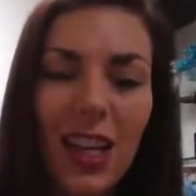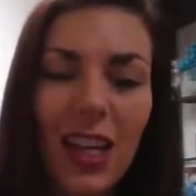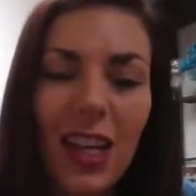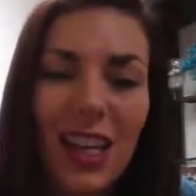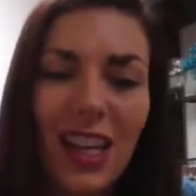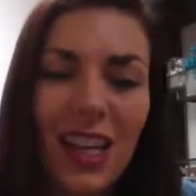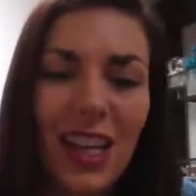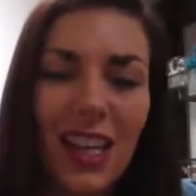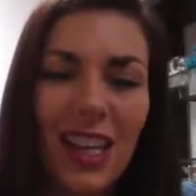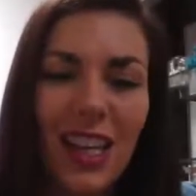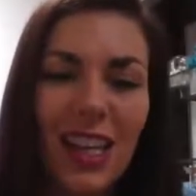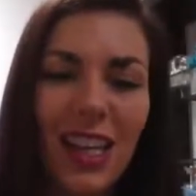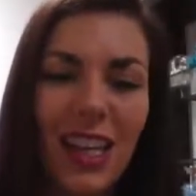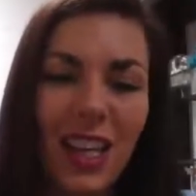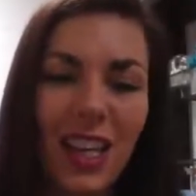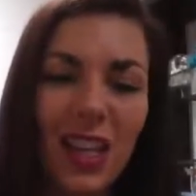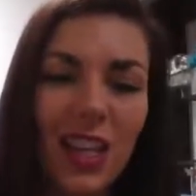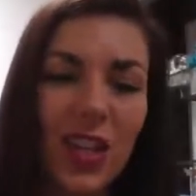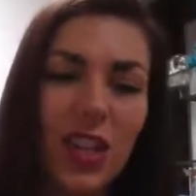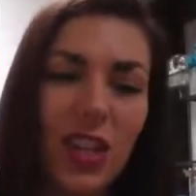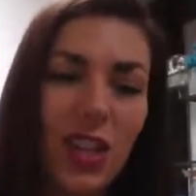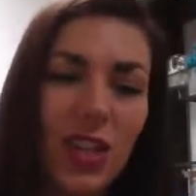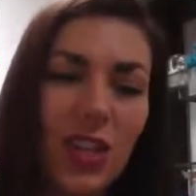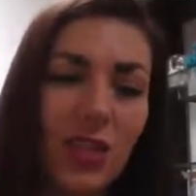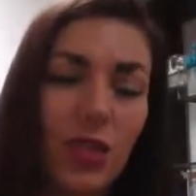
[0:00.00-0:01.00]
engaging
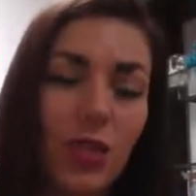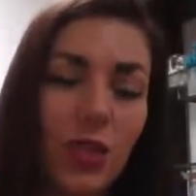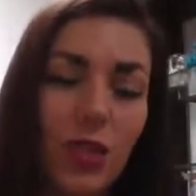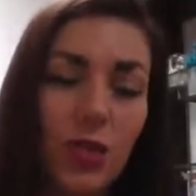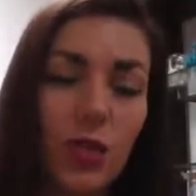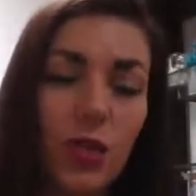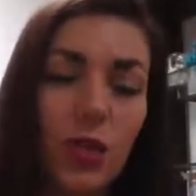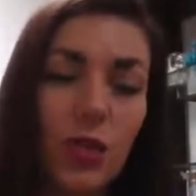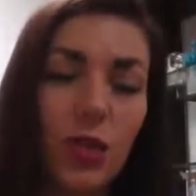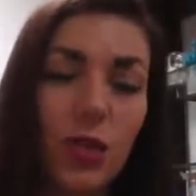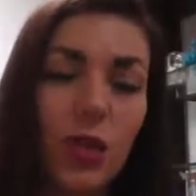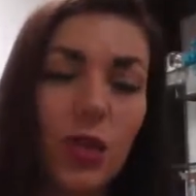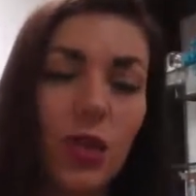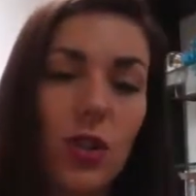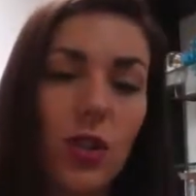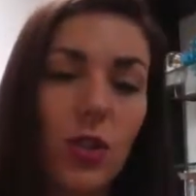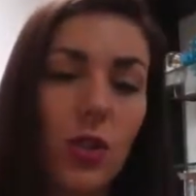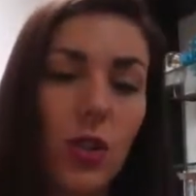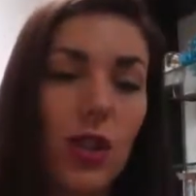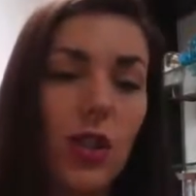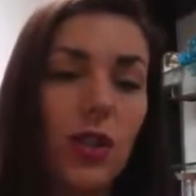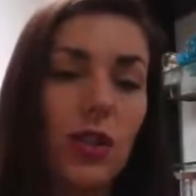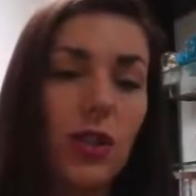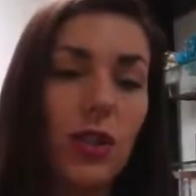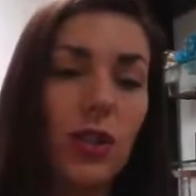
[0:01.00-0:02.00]
in social
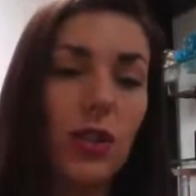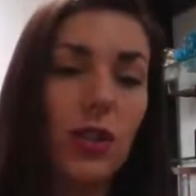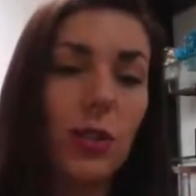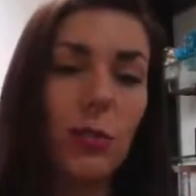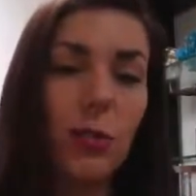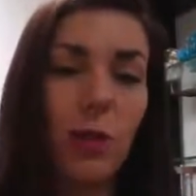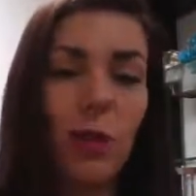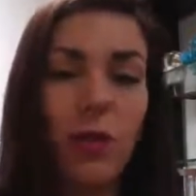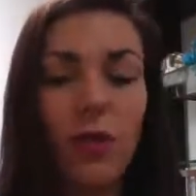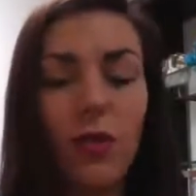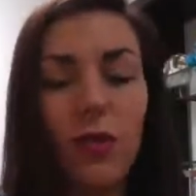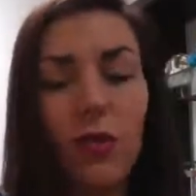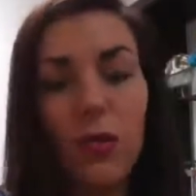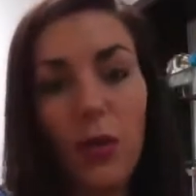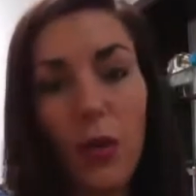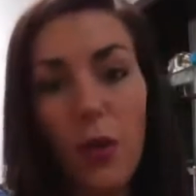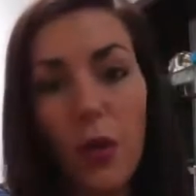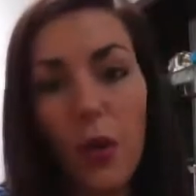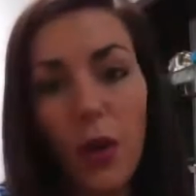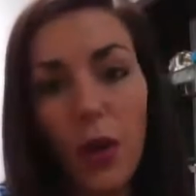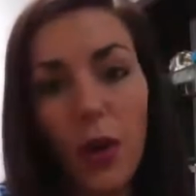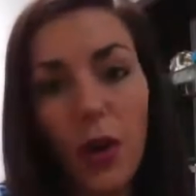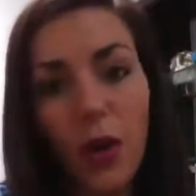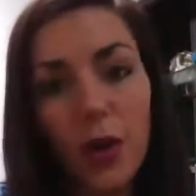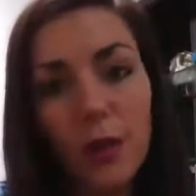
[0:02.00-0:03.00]
situations
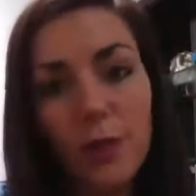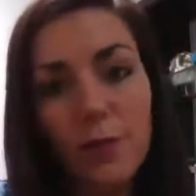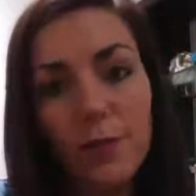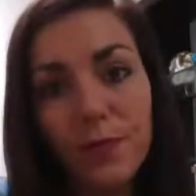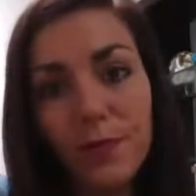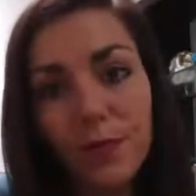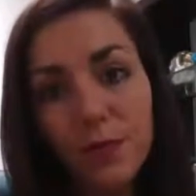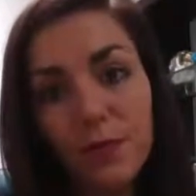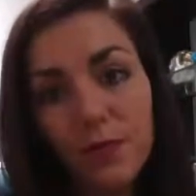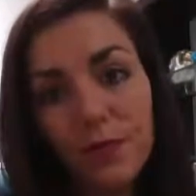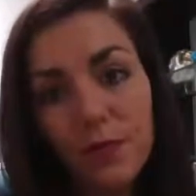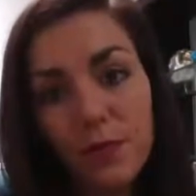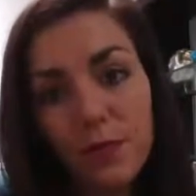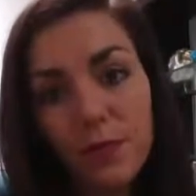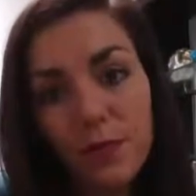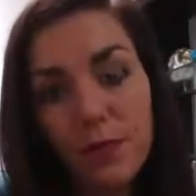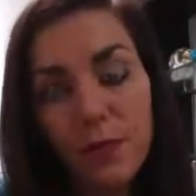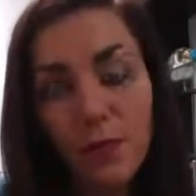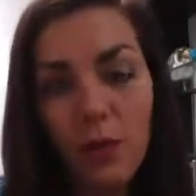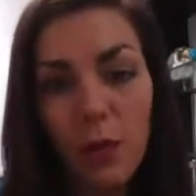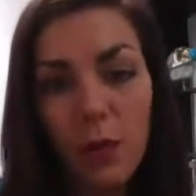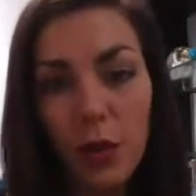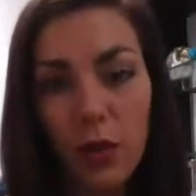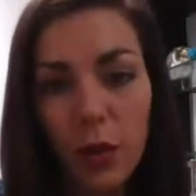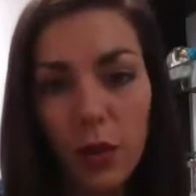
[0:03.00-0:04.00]
before,
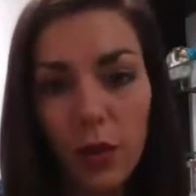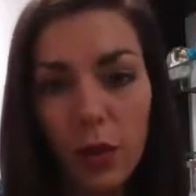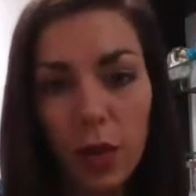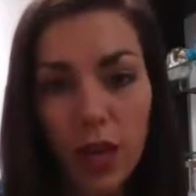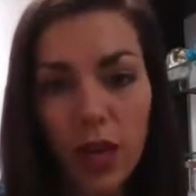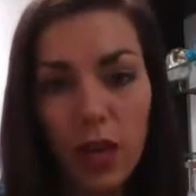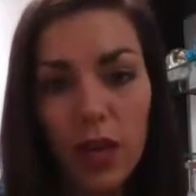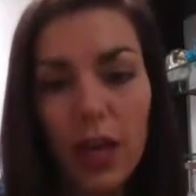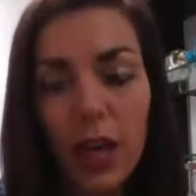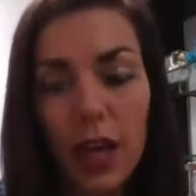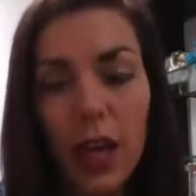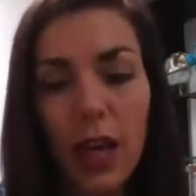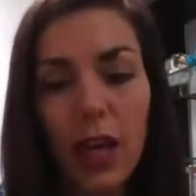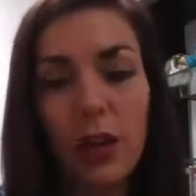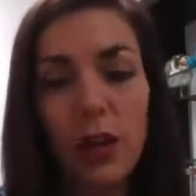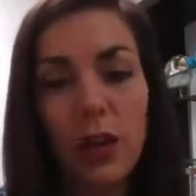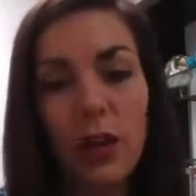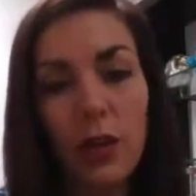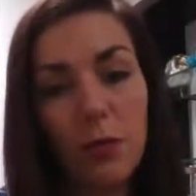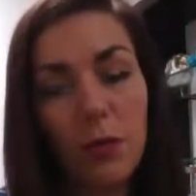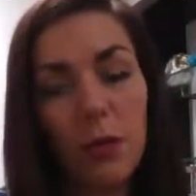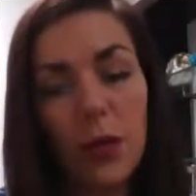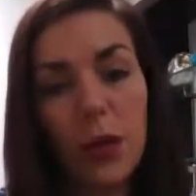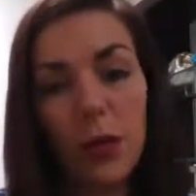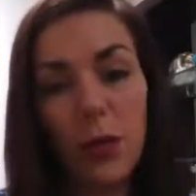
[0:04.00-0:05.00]
right? That could
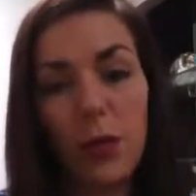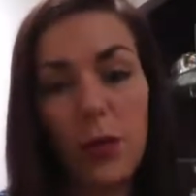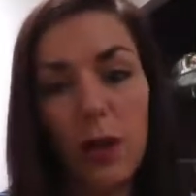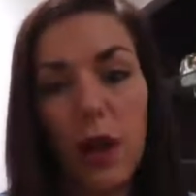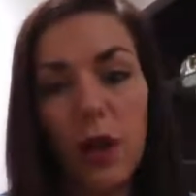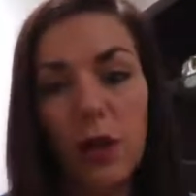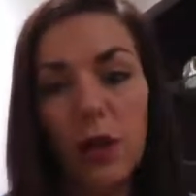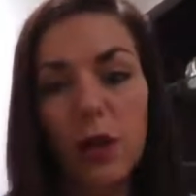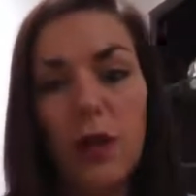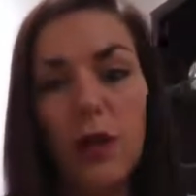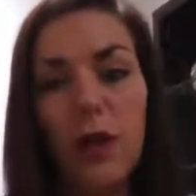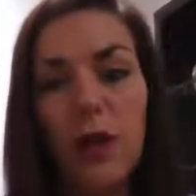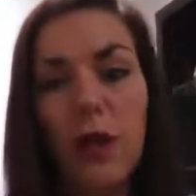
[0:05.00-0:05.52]
be a route.